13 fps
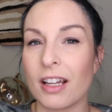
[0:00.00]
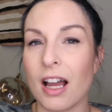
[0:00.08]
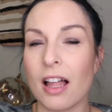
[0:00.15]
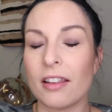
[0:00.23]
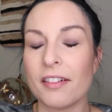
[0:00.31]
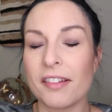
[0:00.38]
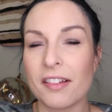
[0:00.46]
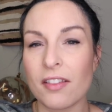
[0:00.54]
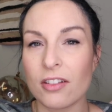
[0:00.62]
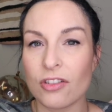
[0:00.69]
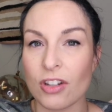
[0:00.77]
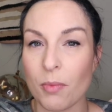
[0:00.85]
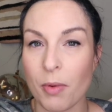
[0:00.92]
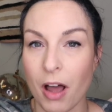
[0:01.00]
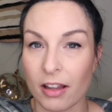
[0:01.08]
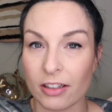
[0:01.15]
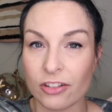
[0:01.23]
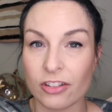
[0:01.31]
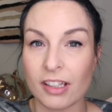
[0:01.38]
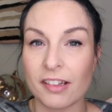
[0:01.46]
The colors of the gel
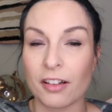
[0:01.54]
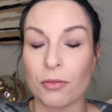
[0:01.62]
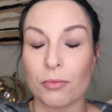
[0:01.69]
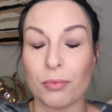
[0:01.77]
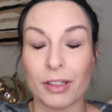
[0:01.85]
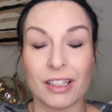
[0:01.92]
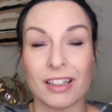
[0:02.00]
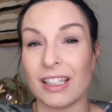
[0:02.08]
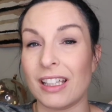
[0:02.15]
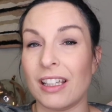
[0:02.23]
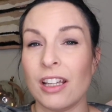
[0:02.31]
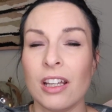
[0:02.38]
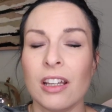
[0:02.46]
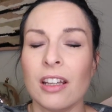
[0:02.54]
polishes are really